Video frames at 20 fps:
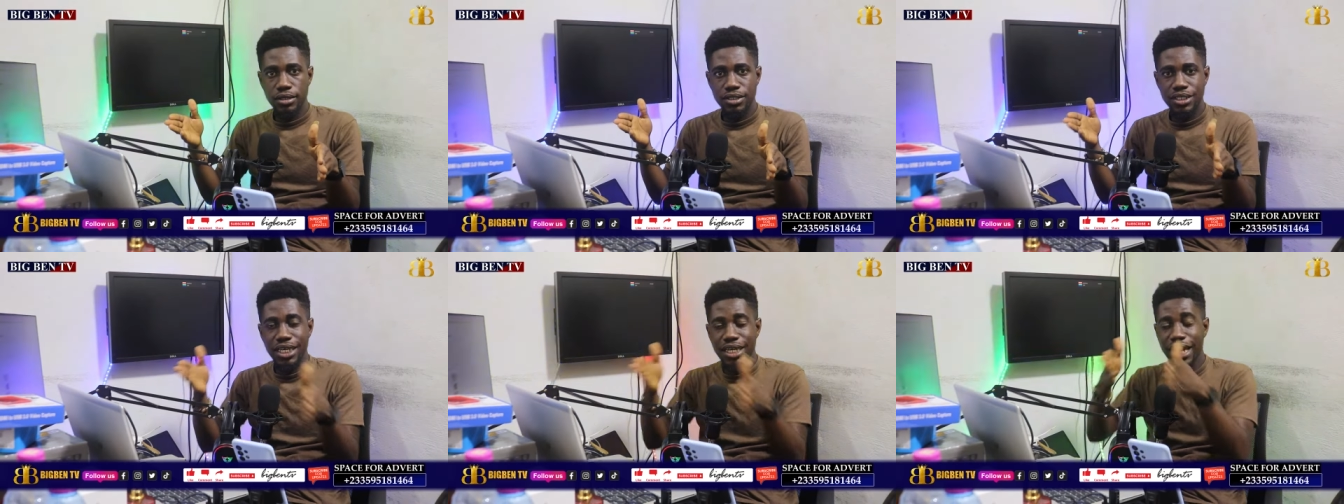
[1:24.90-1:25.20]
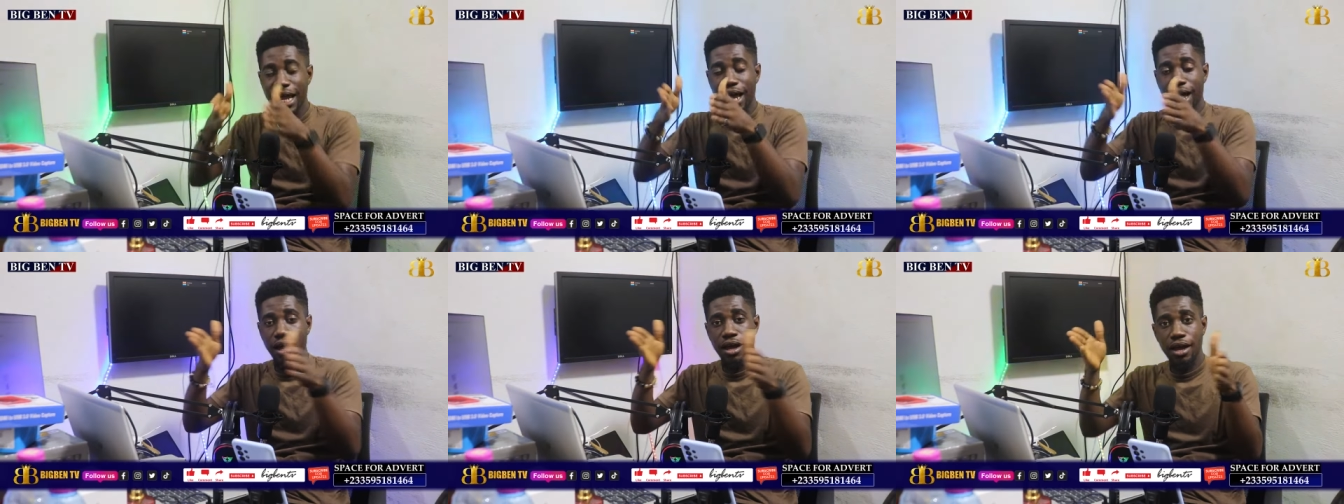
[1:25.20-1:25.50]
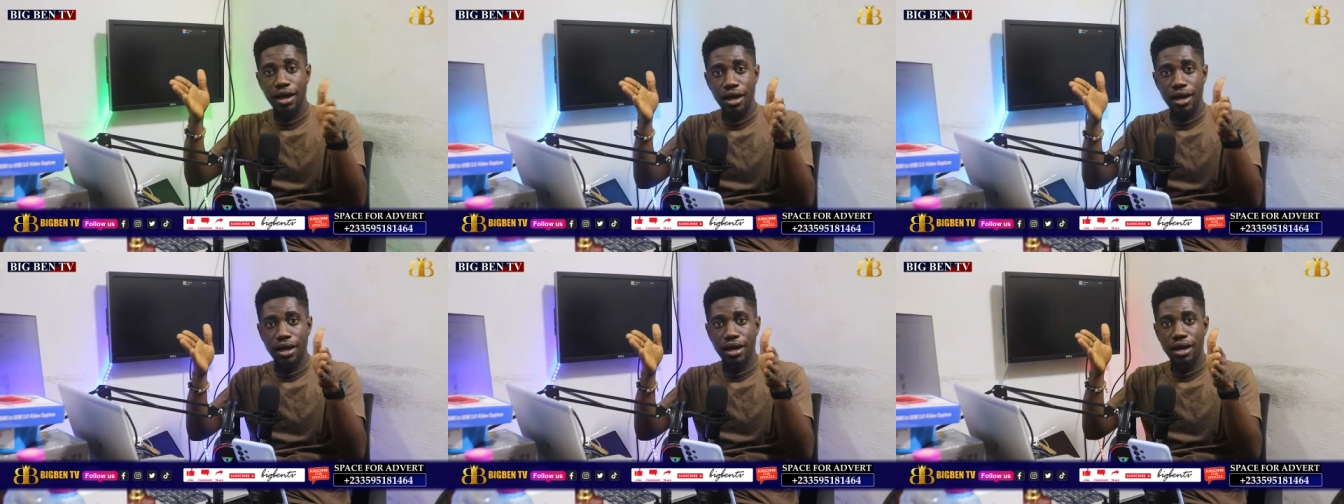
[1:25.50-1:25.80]
Cheddar.
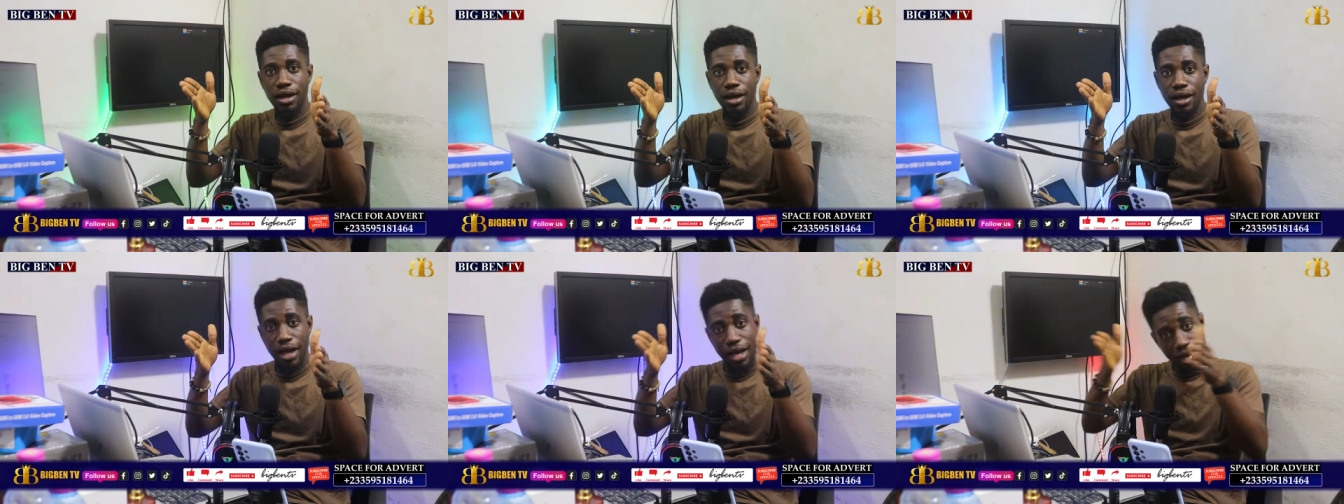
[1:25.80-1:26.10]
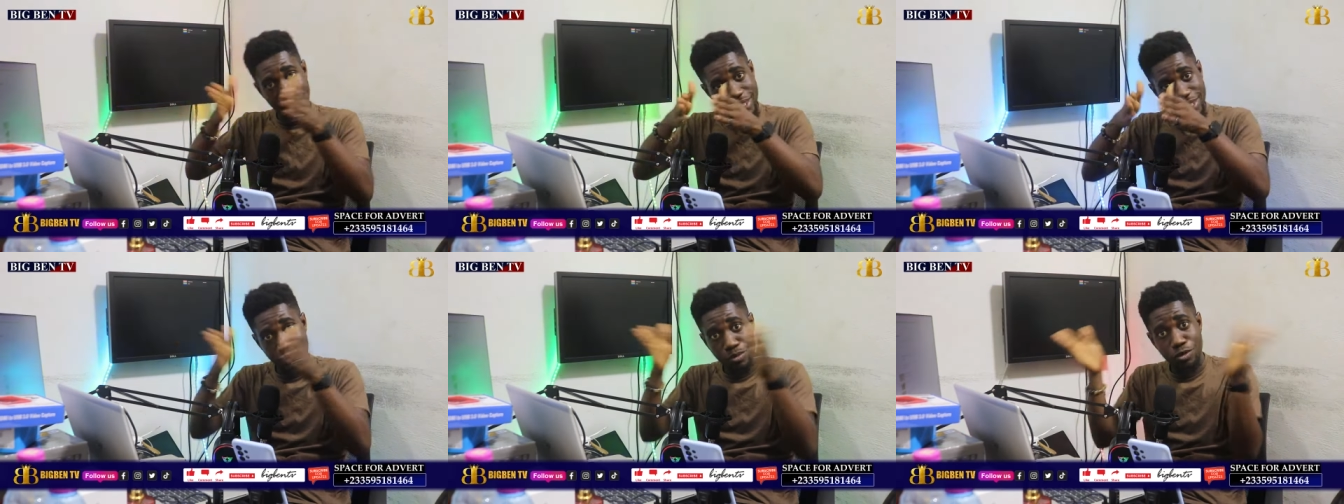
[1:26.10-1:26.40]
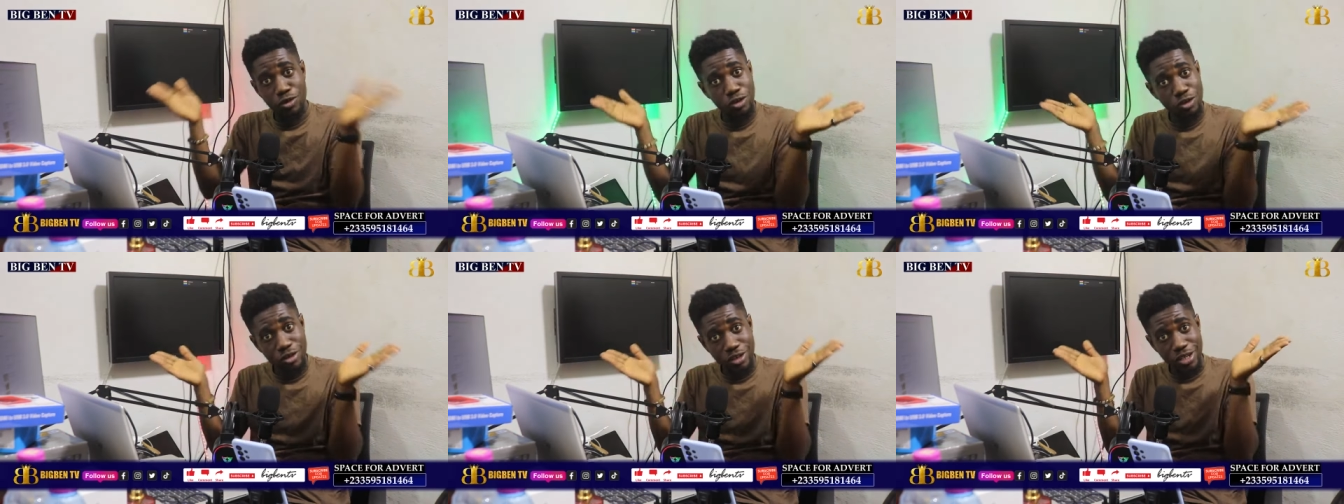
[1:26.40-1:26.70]
As a
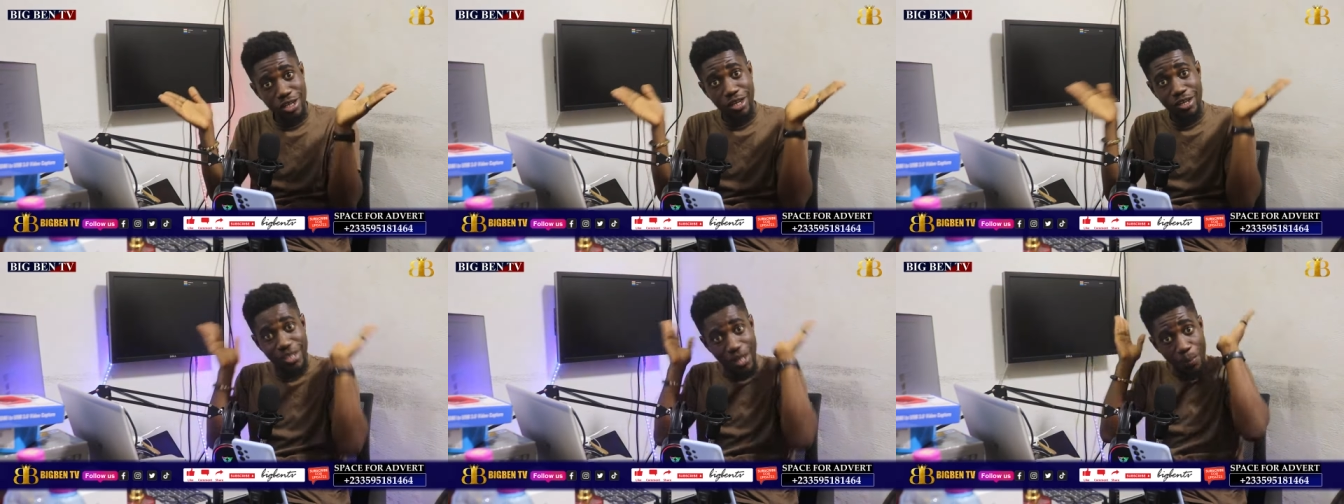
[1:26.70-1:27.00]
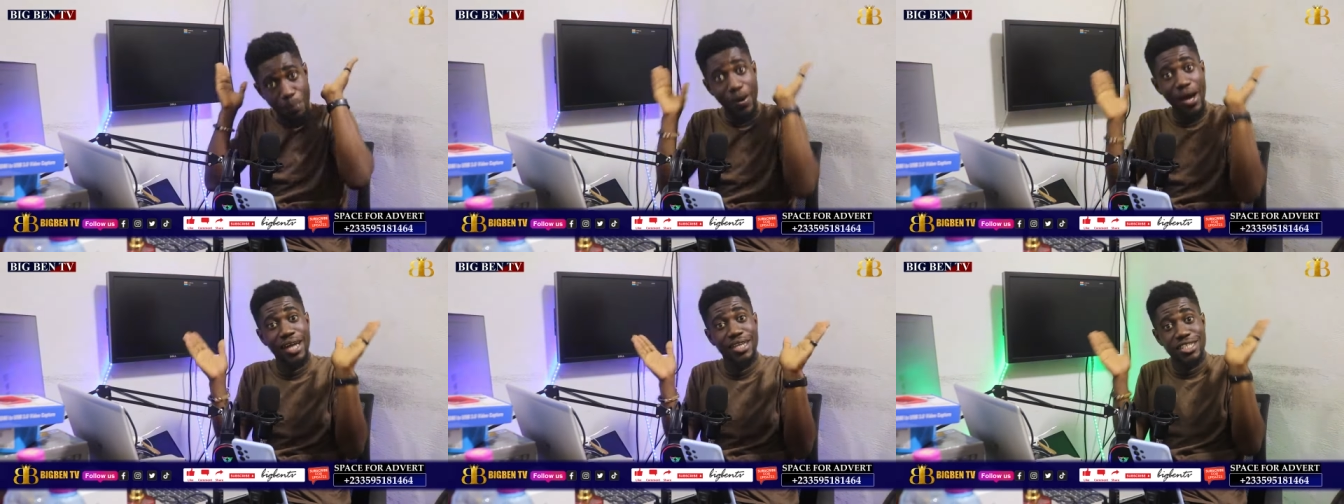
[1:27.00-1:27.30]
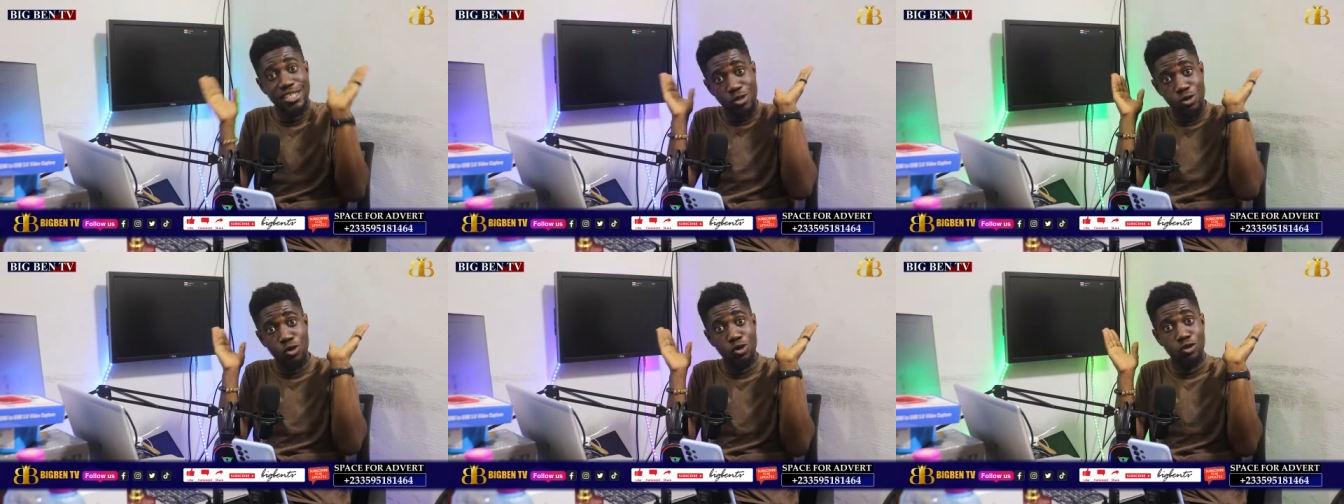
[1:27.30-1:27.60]
mono ne
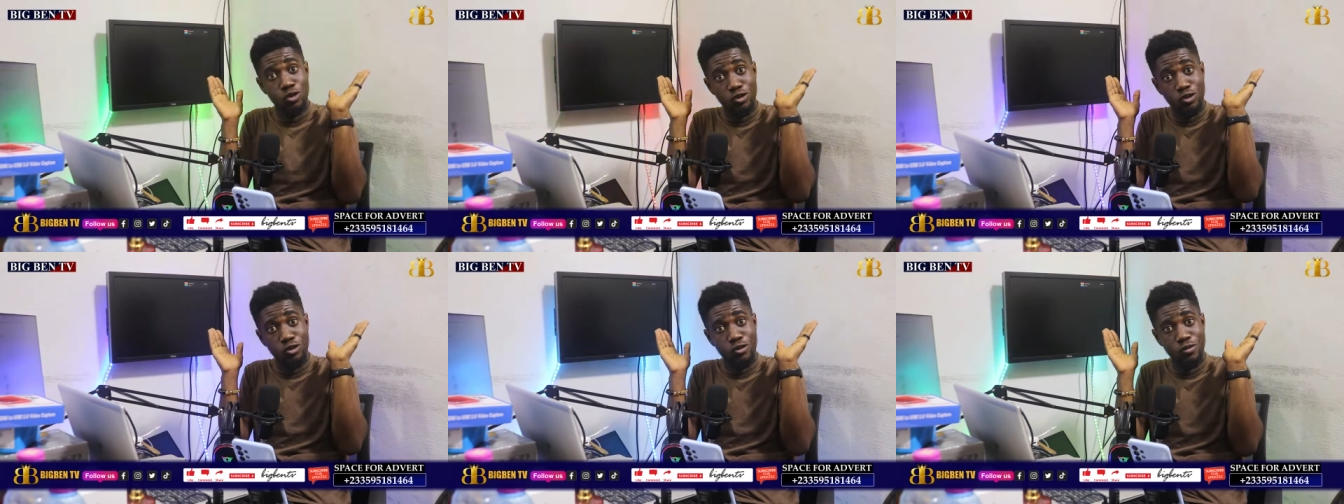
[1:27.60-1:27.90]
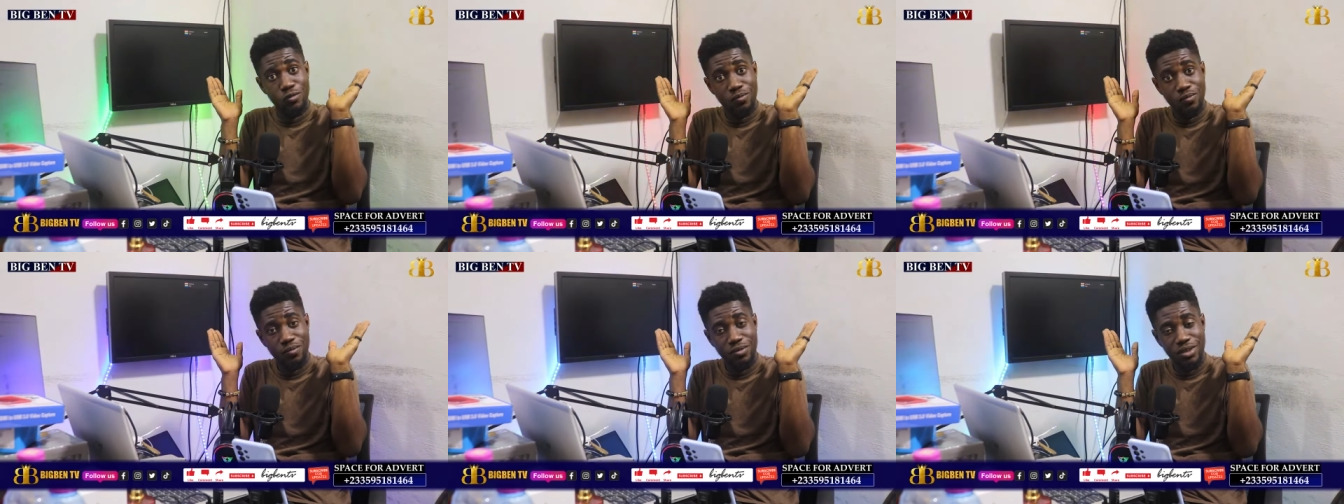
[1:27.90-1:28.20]
party honor no.